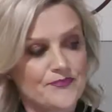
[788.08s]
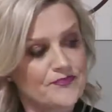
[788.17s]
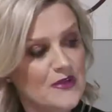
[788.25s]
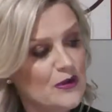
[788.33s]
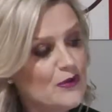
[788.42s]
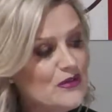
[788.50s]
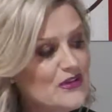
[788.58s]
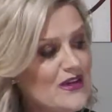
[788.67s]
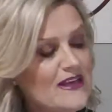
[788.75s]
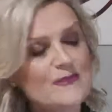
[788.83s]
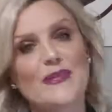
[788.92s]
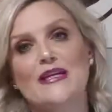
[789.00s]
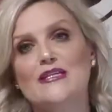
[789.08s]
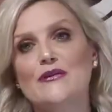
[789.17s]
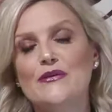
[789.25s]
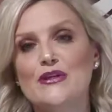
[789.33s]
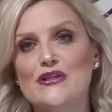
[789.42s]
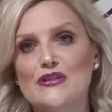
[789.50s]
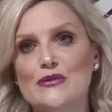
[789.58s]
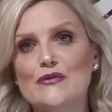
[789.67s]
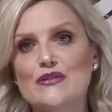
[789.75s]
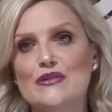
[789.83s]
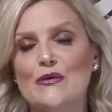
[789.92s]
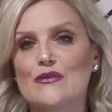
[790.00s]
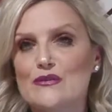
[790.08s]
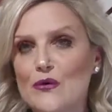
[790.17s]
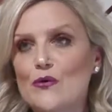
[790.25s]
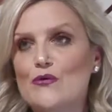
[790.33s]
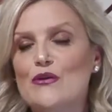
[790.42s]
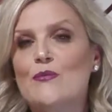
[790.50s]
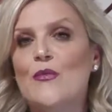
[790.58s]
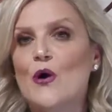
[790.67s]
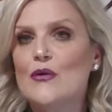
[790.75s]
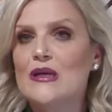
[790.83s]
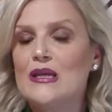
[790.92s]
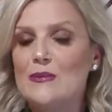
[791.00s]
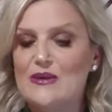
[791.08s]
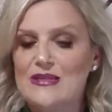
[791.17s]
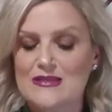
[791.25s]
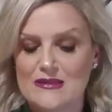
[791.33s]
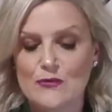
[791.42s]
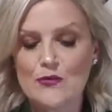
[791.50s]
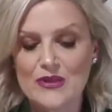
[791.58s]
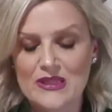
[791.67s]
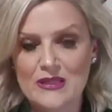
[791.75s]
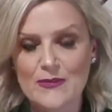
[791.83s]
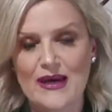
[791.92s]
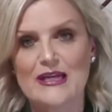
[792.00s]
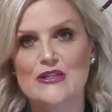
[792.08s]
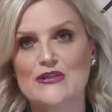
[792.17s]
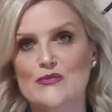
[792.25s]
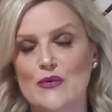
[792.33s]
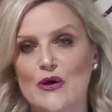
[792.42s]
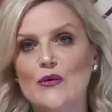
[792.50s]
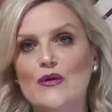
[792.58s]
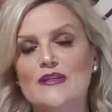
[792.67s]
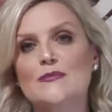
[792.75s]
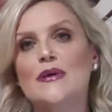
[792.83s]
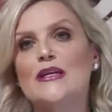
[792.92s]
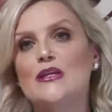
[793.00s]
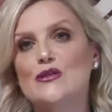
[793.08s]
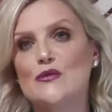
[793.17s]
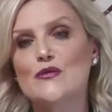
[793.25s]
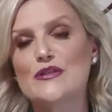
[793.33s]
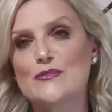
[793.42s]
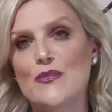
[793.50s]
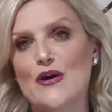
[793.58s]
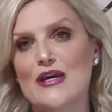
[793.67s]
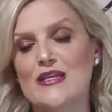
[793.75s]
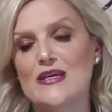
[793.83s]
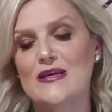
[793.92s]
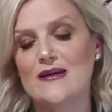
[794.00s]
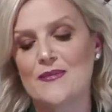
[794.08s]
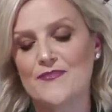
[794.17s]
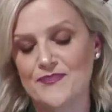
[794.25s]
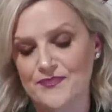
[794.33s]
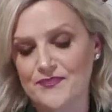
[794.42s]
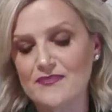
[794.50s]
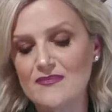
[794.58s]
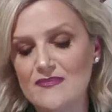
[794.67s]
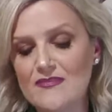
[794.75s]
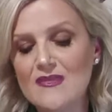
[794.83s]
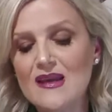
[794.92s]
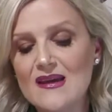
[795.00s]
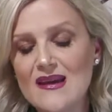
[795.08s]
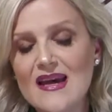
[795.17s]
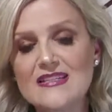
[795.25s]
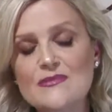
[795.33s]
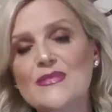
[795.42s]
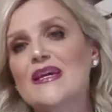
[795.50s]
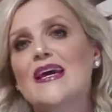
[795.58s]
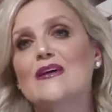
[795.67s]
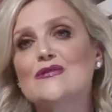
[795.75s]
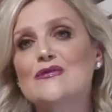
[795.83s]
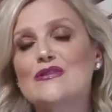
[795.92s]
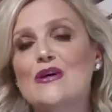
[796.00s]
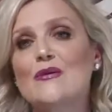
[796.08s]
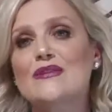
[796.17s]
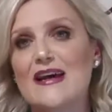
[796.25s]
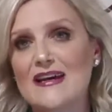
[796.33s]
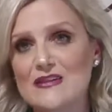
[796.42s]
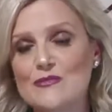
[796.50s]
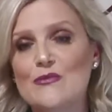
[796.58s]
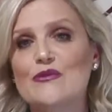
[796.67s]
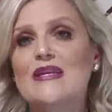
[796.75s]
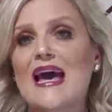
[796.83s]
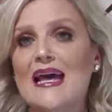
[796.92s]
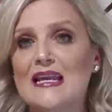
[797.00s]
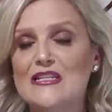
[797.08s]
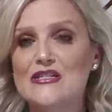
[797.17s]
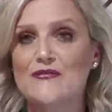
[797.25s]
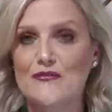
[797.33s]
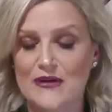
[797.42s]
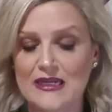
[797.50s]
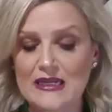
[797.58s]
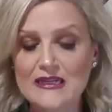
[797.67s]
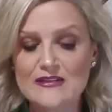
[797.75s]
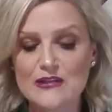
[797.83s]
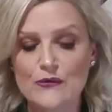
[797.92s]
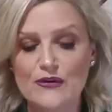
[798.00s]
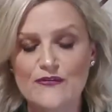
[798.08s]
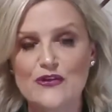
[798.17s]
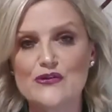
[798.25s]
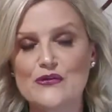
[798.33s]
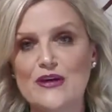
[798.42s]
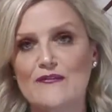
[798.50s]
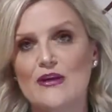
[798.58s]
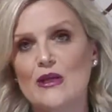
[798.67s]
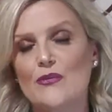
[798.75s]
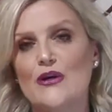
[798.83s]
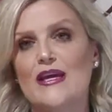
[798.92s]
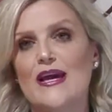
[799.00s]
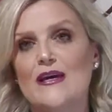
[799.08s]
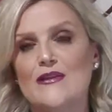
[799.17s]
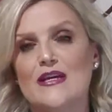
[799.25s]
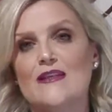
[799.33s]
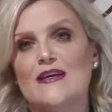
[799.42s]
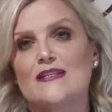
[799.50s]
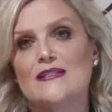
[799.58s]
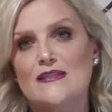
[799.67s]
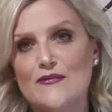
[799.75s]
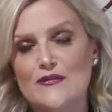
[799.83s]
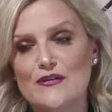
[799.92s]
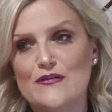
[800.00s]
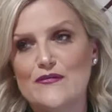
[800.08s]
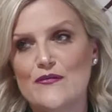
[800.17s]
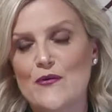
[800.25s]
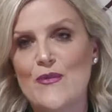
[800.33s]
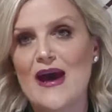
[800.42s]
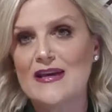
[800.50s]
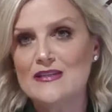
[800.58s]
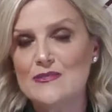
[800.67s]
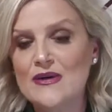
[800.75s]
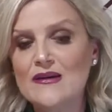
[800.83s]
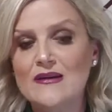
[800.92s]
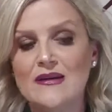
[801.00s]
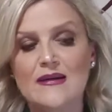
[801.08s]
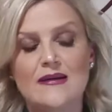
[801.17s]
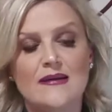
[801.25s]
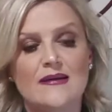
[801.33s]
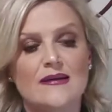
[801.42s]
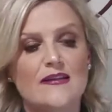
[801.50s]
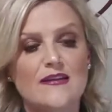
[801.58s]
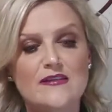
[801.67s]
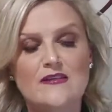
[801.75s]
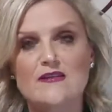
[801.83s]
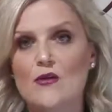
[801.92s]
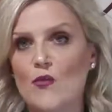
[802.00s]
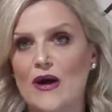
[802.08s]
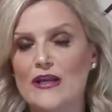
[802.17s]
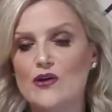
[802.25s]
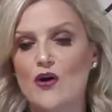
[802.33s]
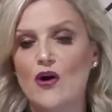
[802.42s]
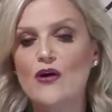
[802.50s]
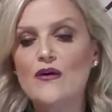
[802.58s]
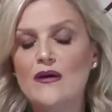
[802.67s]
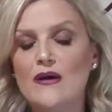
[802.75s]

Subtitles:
It also has bacteria shield, so it's got all your mold inhibitors within the paint as well. It's been endorsed by the Asthma Council, so it's asthma and allergy friendly. So if you do have anybody out there that suffers from asthma, this is the way to go.